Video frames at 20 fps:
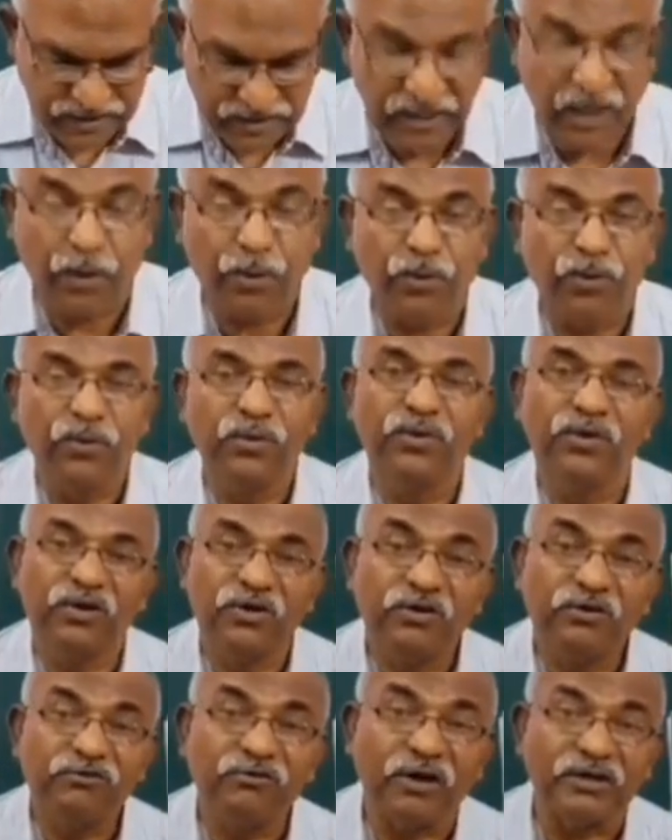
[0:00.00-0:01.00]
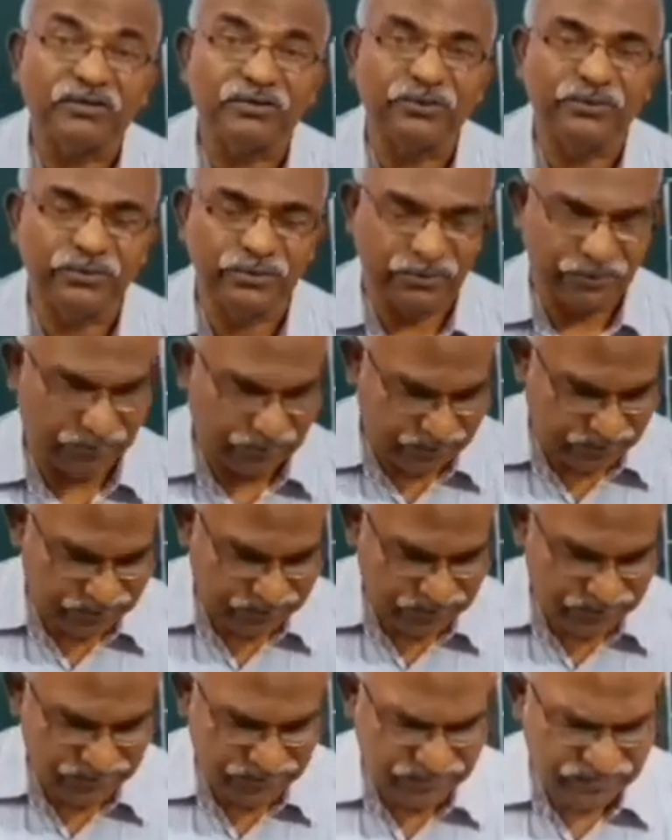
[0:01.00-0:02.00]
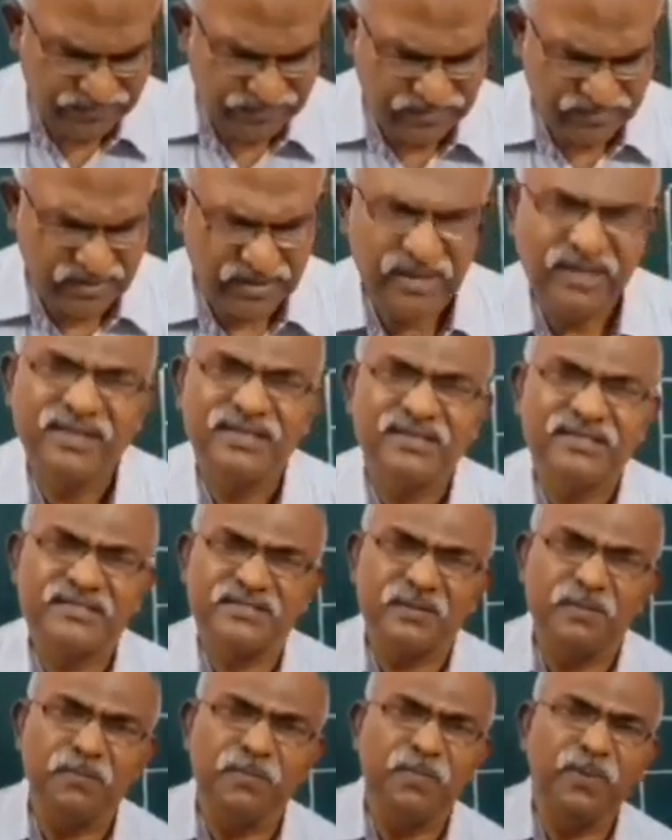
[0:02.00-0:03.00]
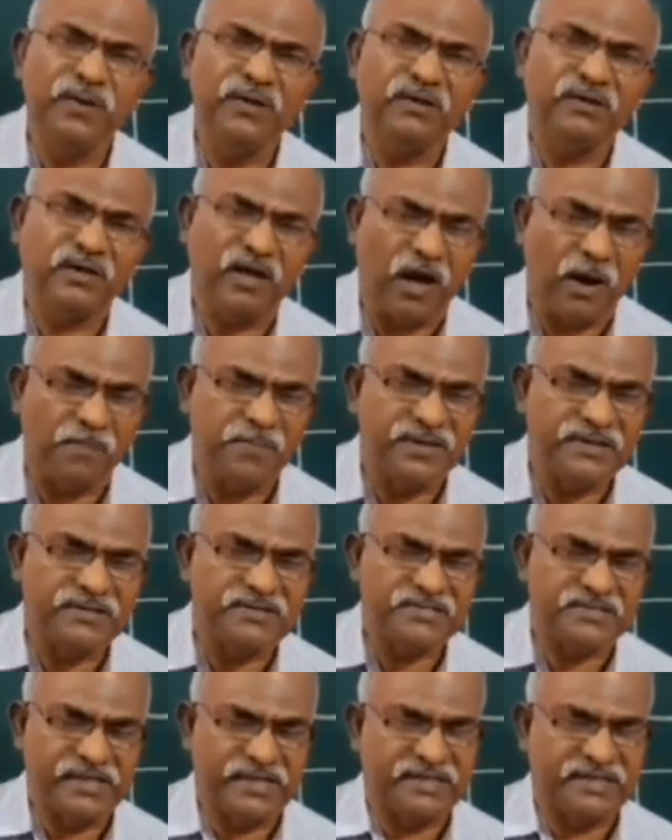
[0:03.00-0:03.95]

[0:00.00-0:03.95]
Now, what to do? Simple common